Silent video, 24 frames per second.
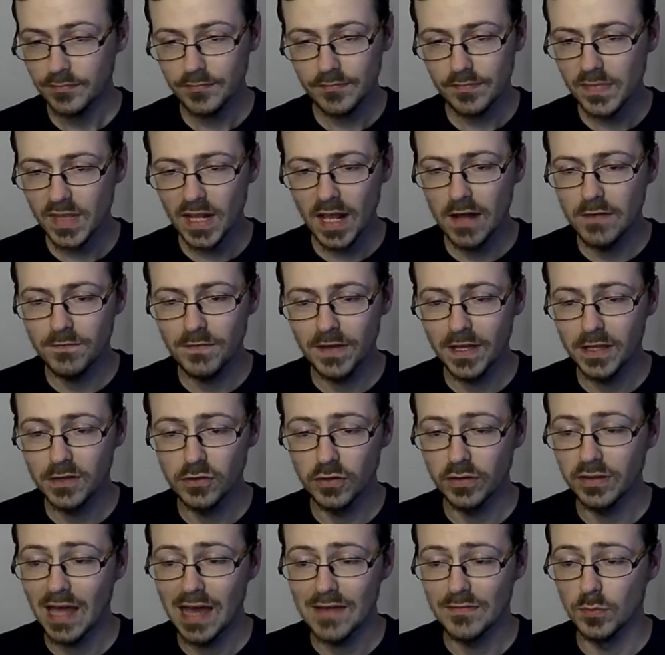And things just
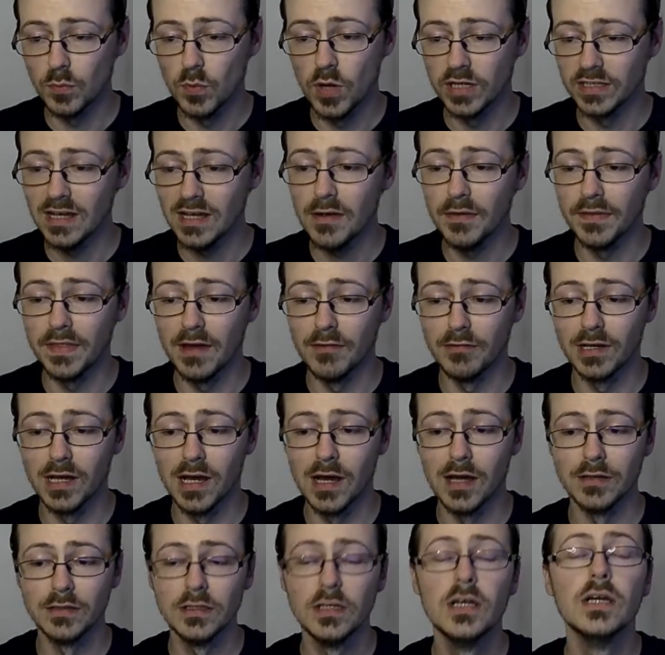haven't worked out in that regard.
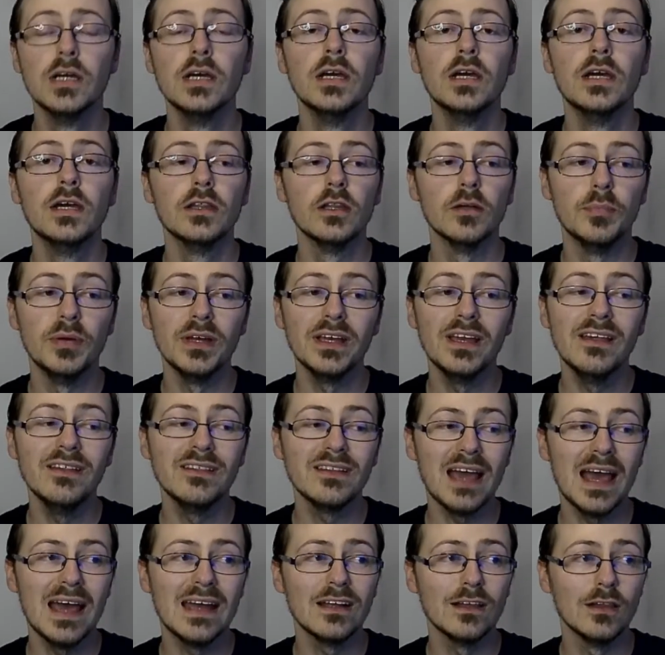So Big E's
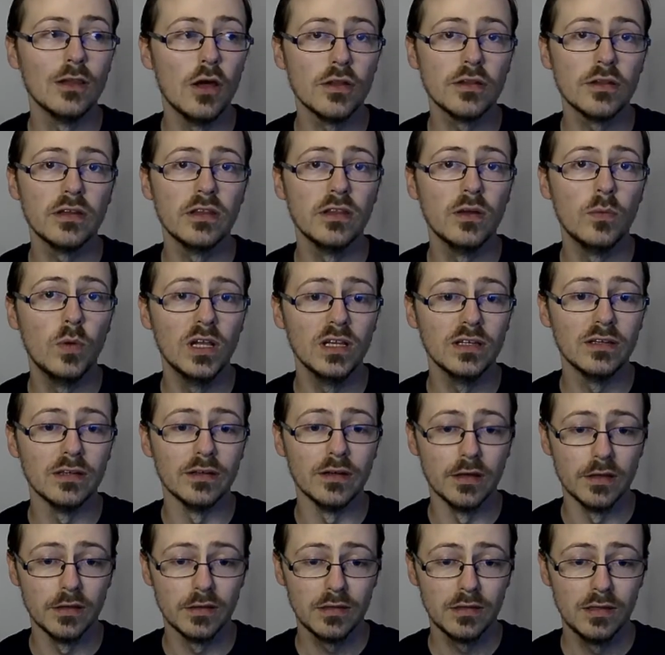kind of lost in the
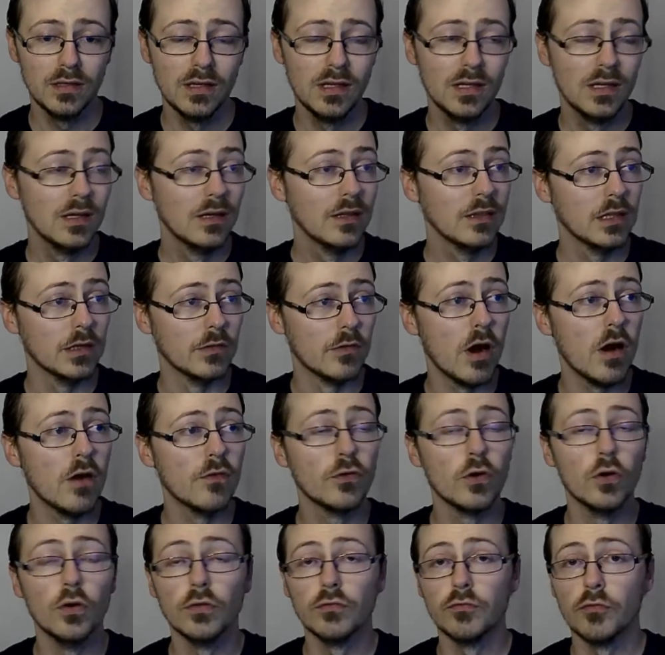wilderness. There are, of
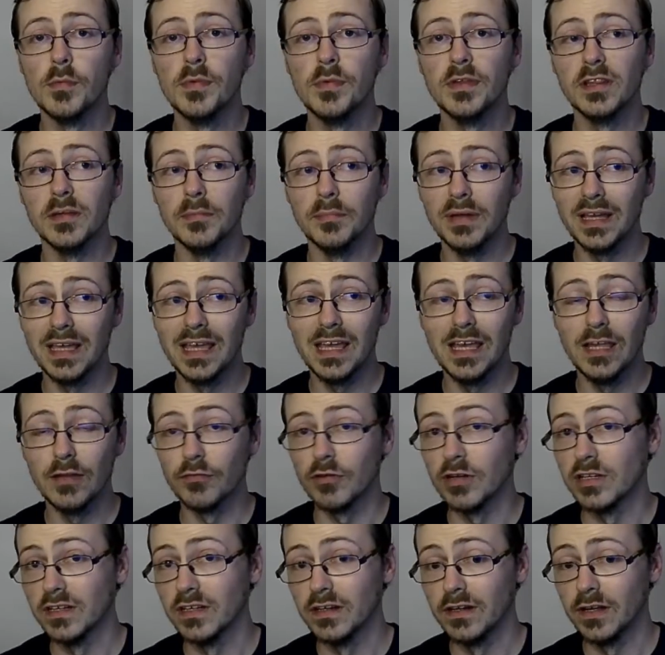course, rumours that Big E's
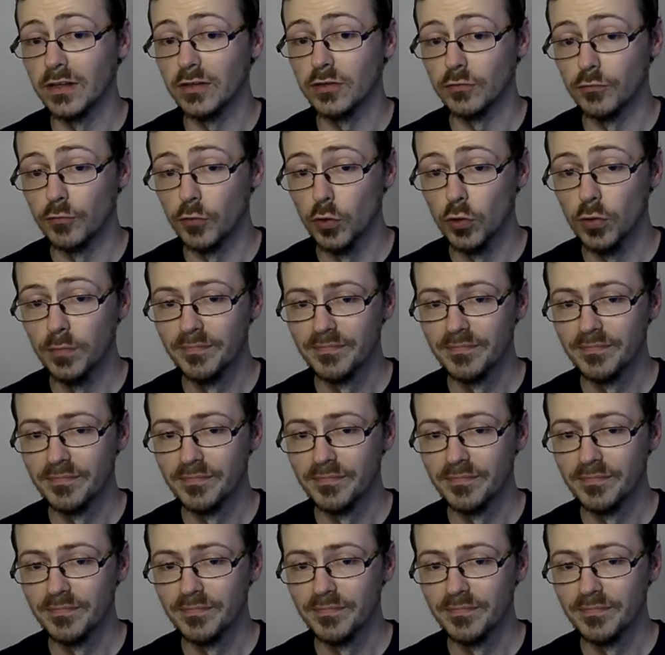returning to Raw